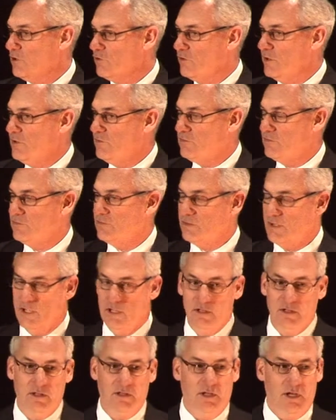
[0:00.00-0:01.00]
increase
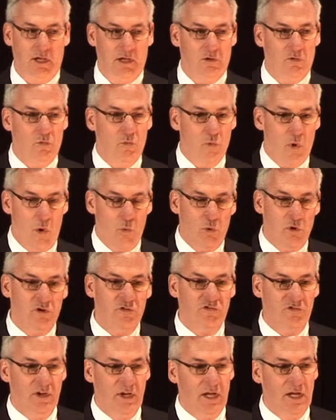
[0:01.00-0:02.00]
in, in what
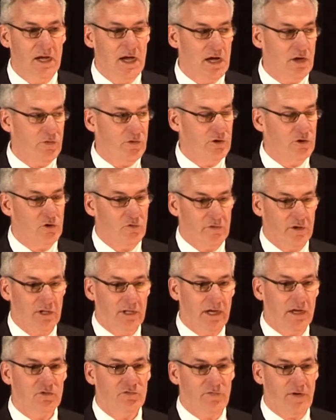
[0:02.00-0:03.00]
we're seeing out there over the
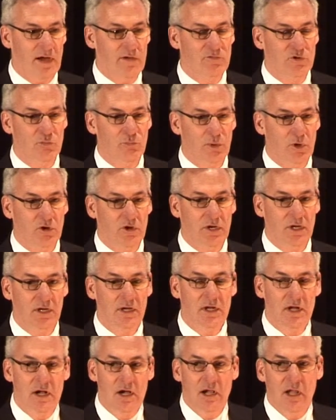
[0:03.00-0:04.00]
last five-year
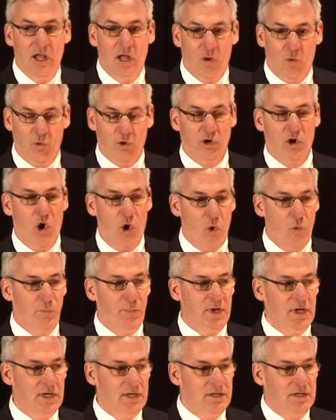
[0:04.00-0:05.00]
period. We're
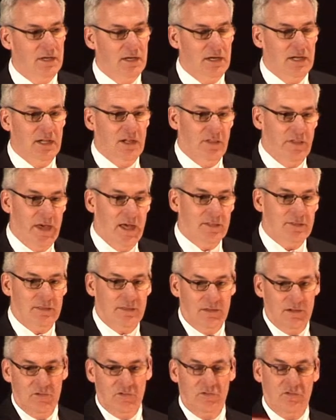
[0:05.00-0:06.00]
hoping
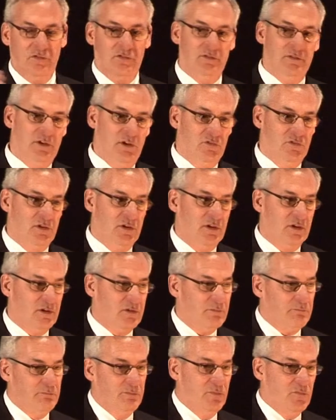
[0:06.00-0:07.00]
that this is
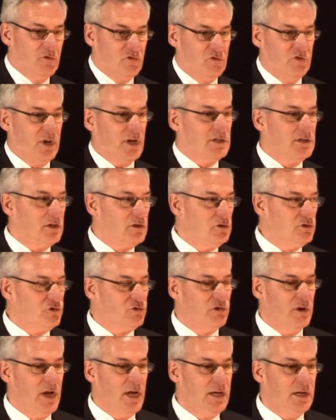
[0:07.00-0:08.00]
a cyclical
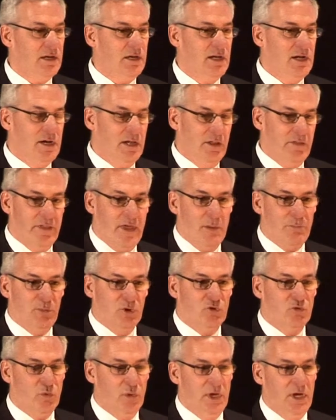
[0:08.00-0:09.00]
trend, that
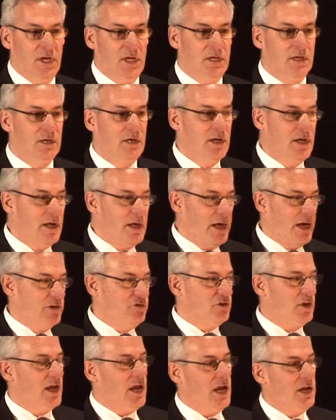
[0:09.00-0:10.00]
between
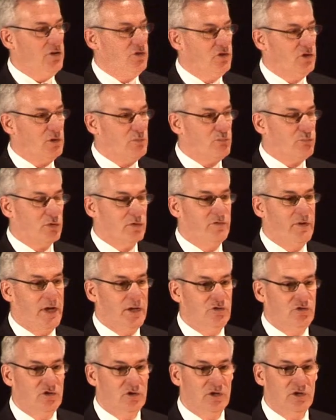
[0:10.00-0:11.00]
education,
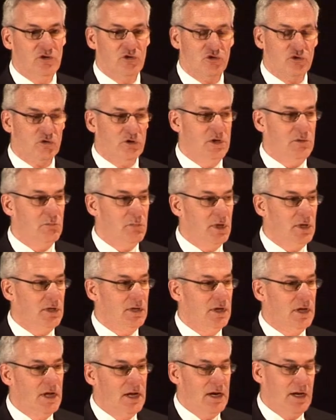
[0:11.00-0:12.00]
prevention,
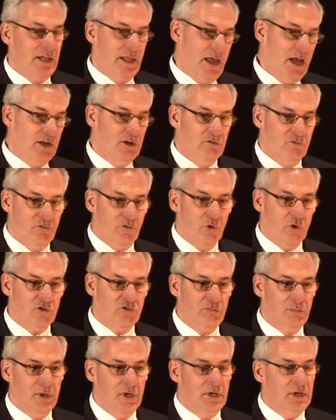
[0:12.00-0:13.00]
treatment, and
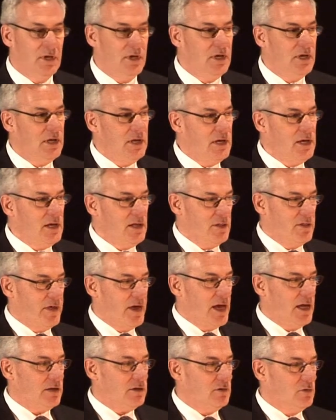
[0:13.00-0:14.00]
enforcement,
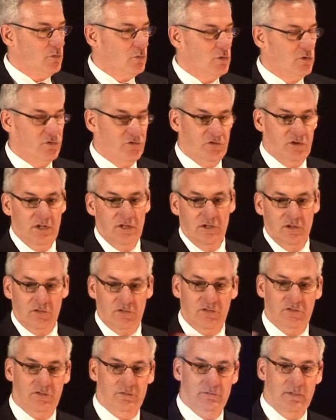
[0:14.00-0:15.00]
that we'll see
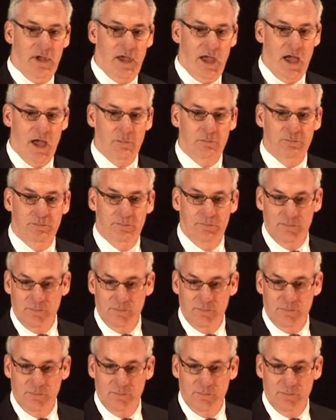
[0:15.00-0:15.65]
this ebb